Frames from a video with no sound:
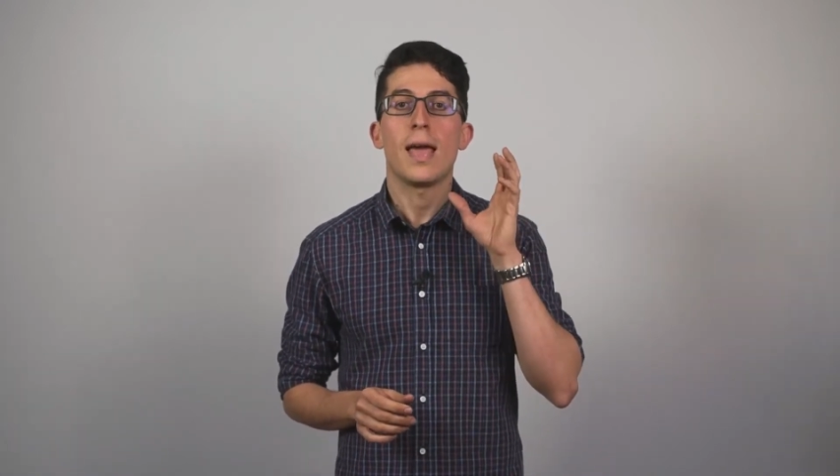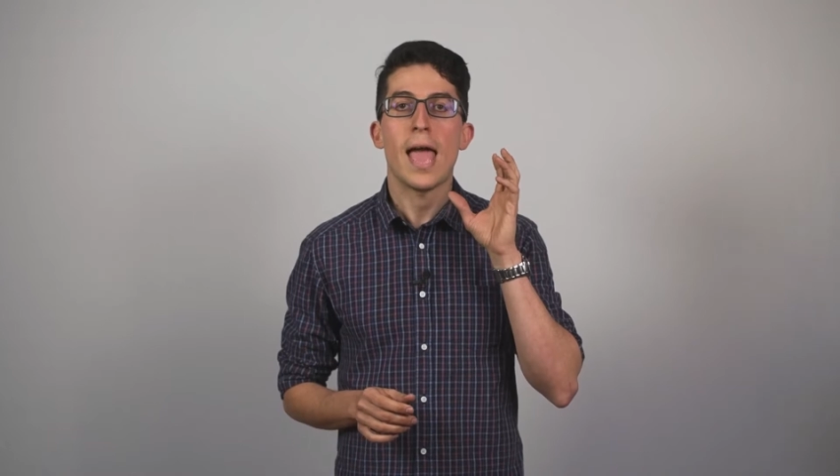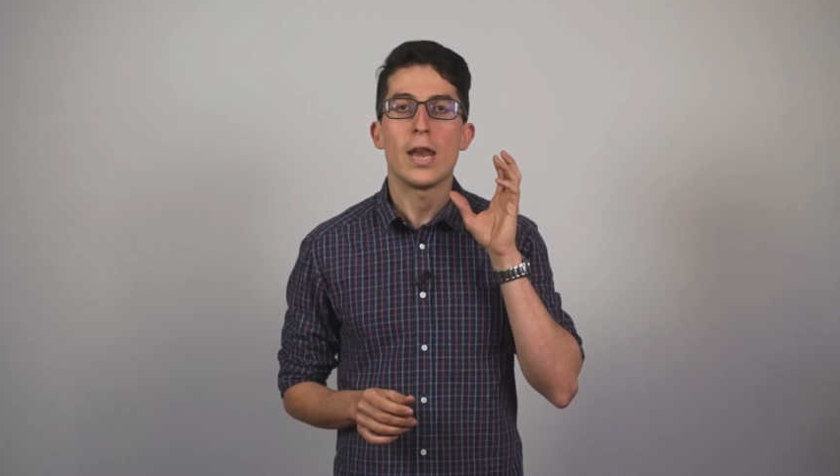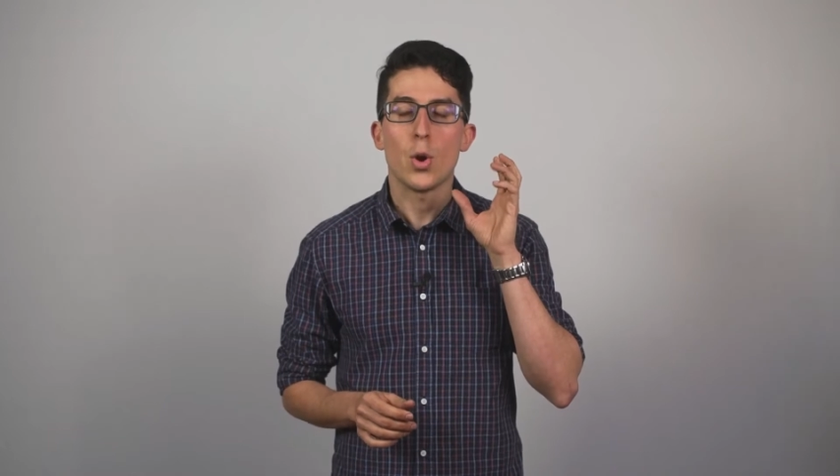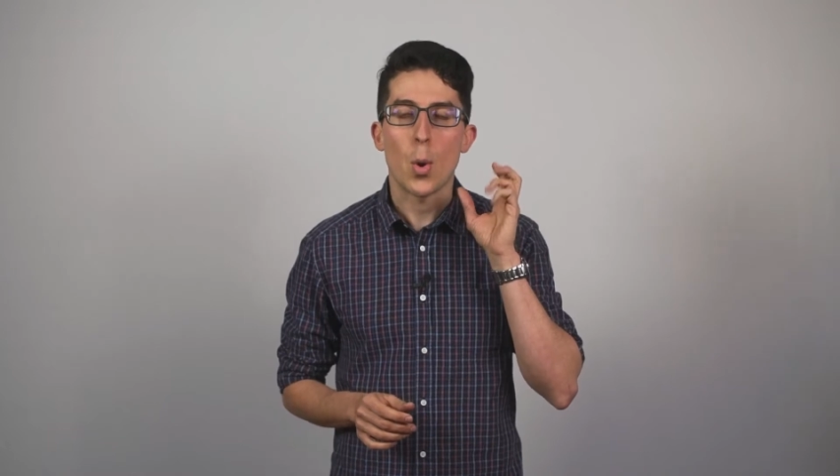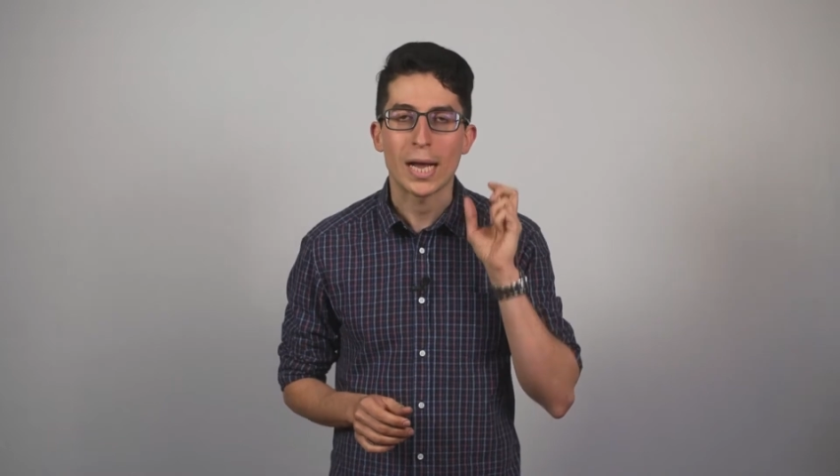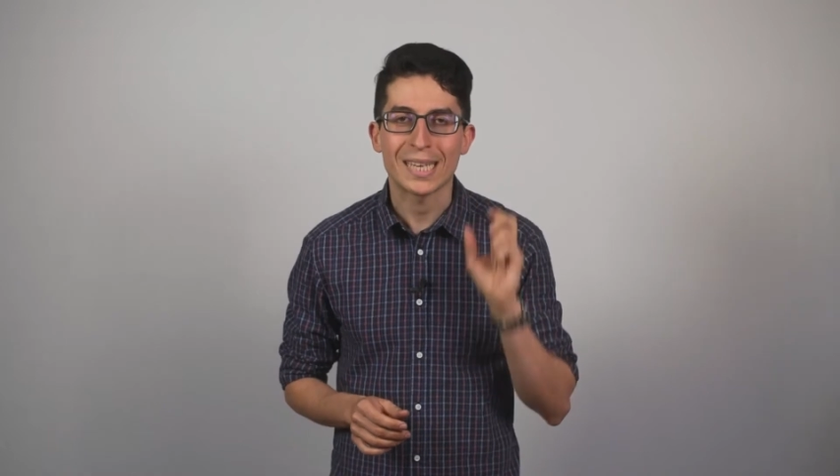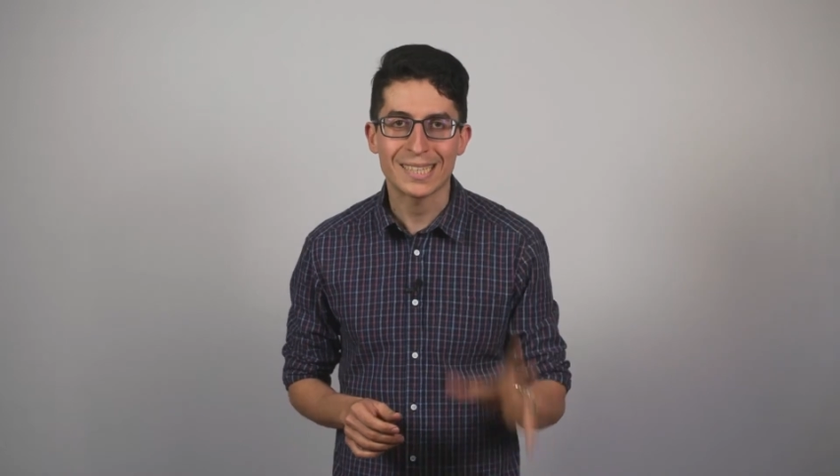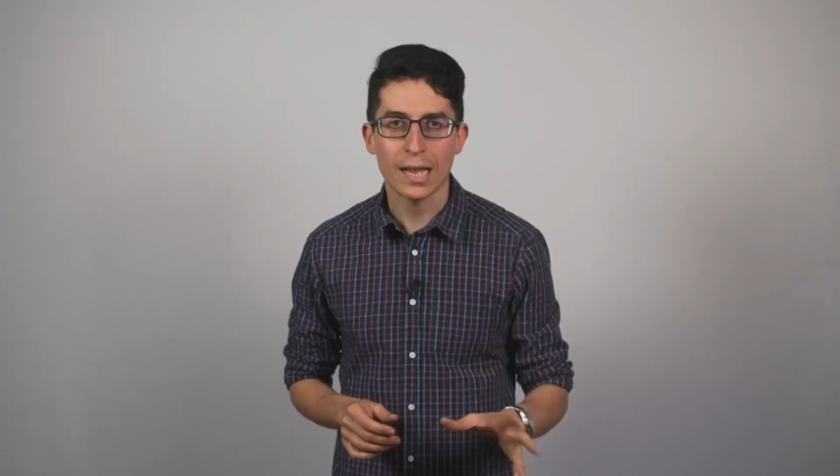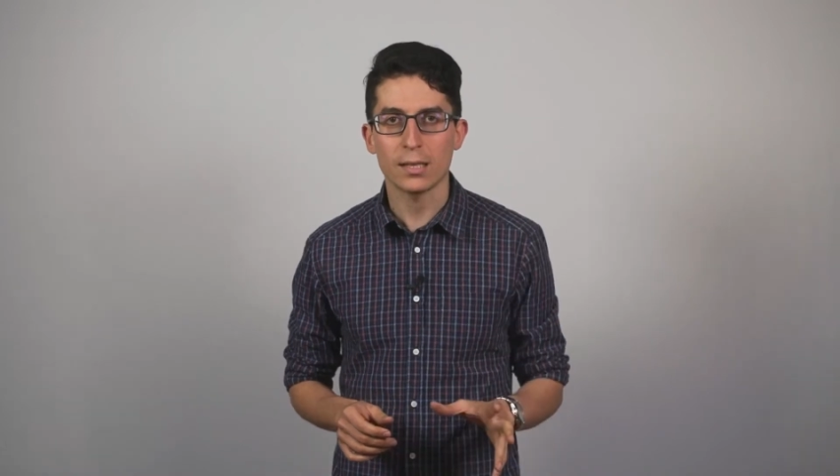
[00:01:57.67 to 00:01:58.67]
and know
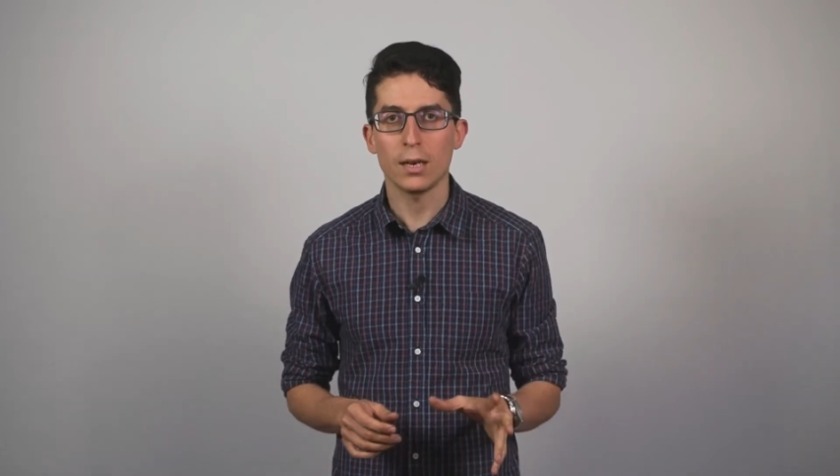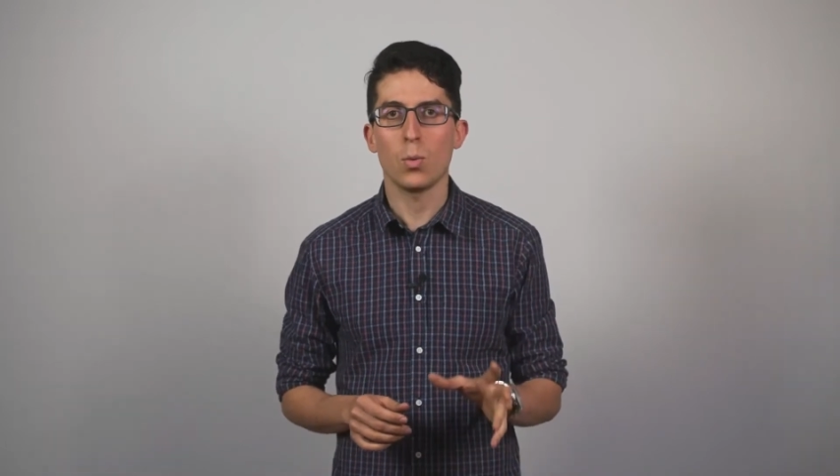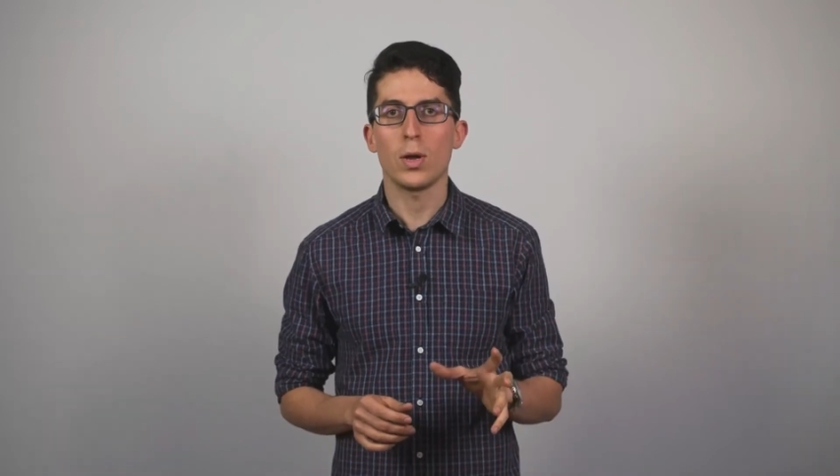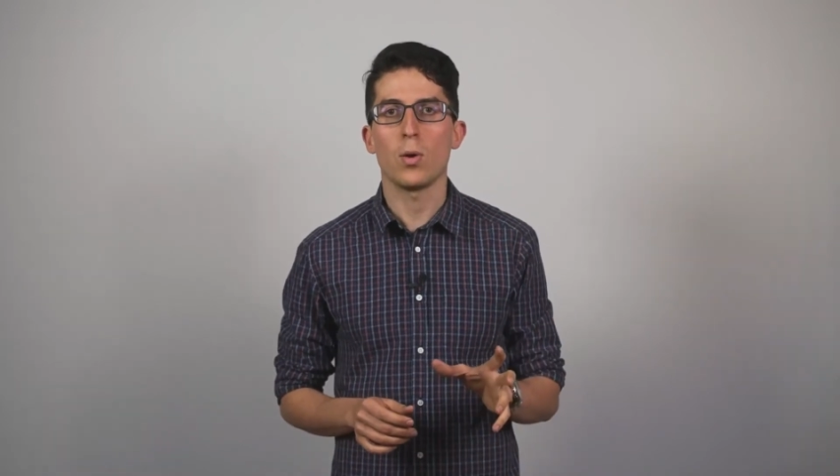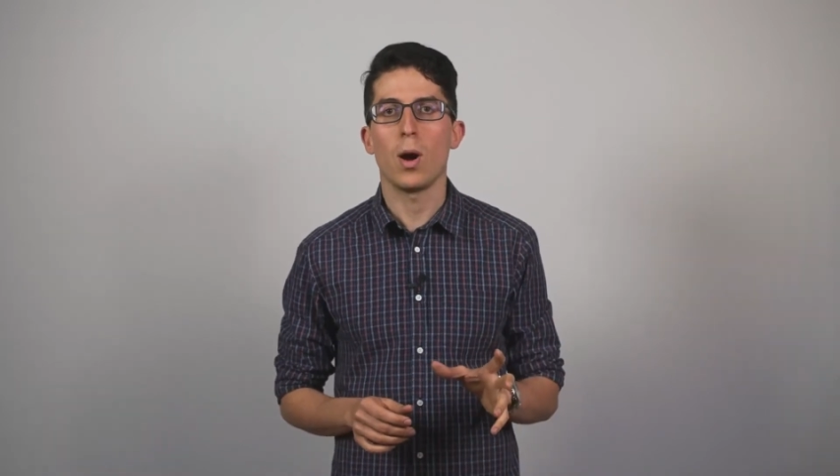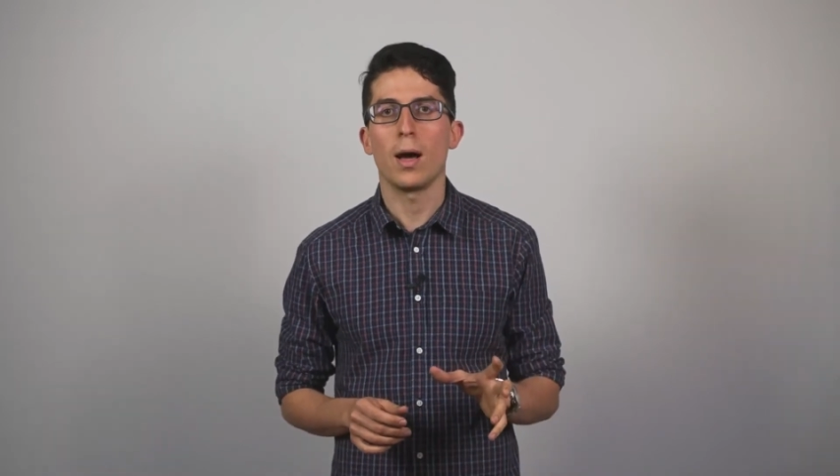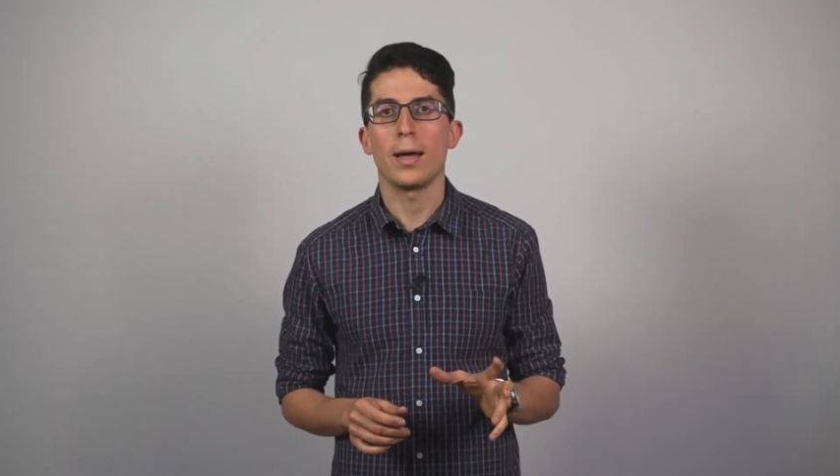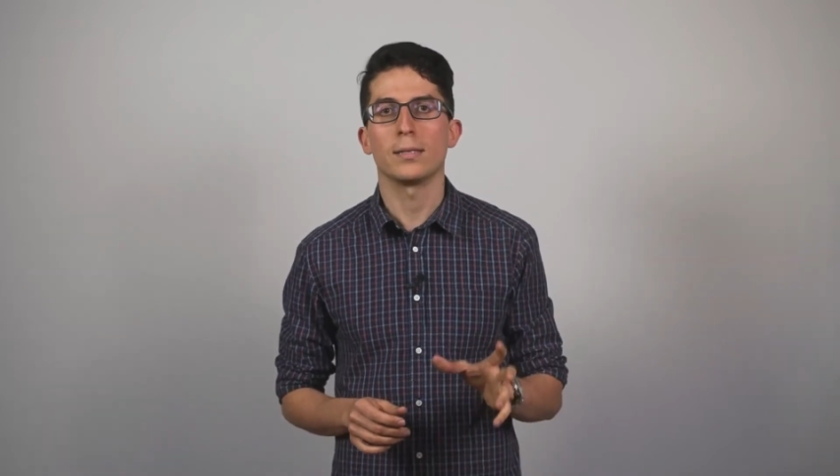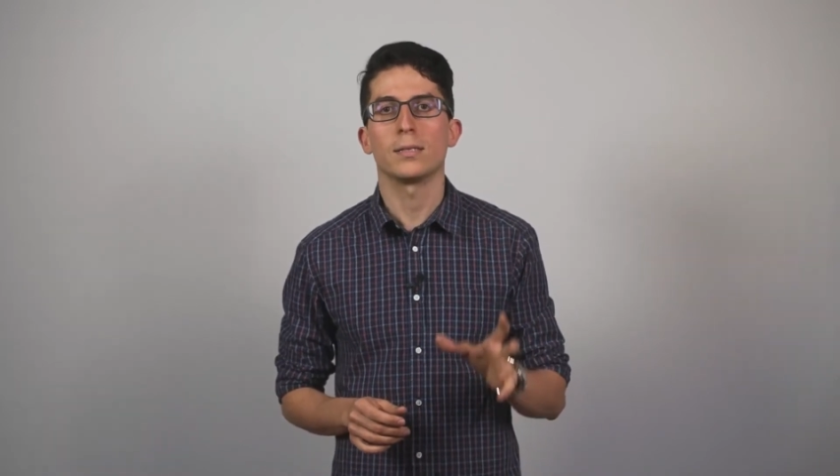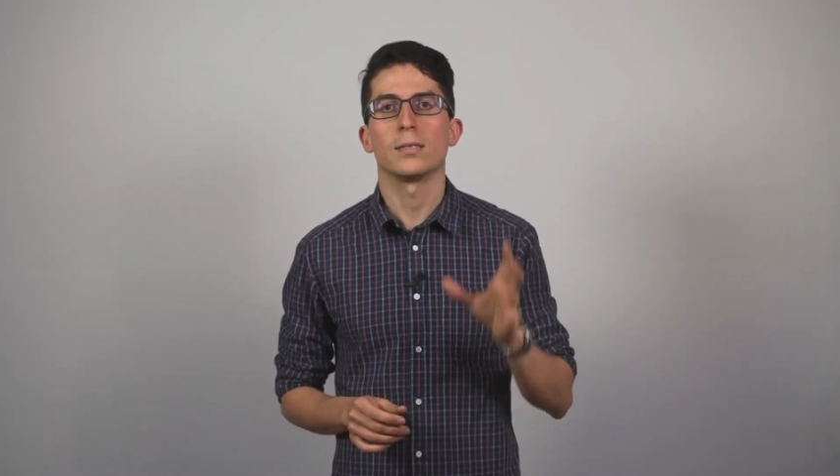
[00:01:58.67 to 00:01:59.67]
exactly where you are
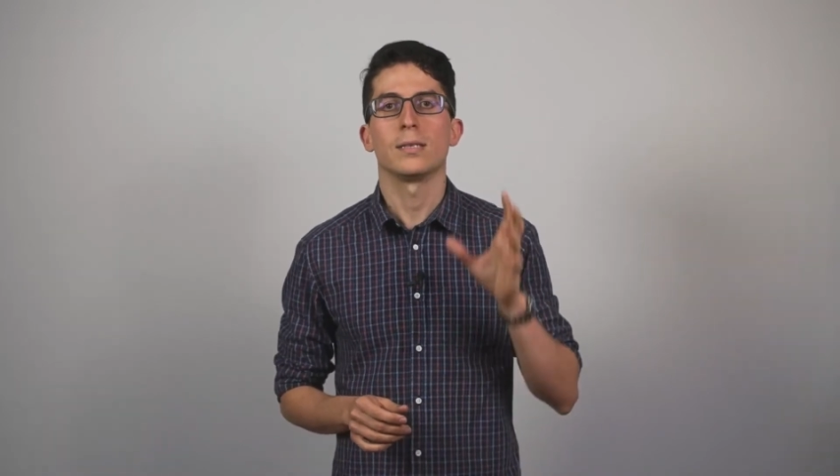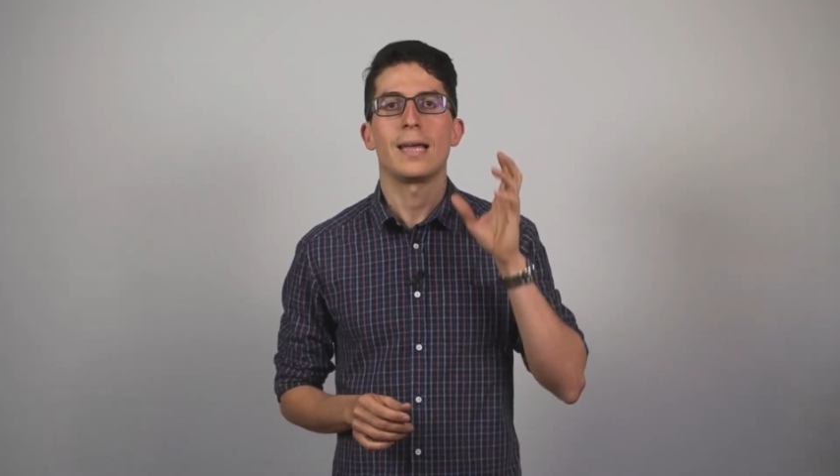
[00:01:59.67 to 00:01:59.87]
at